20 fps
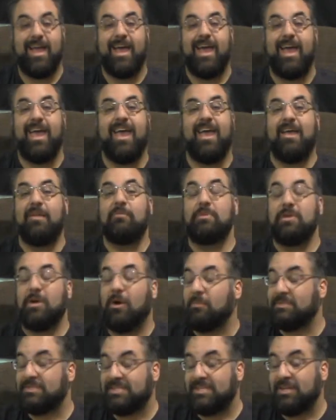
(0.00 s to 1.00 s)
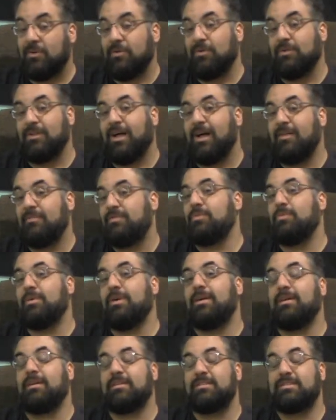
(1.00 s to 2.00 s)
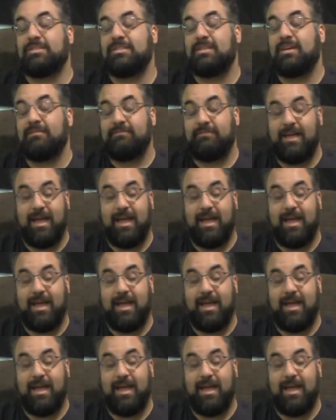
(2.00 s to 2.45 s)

And we hope to see a whole lot of you wearing our stuff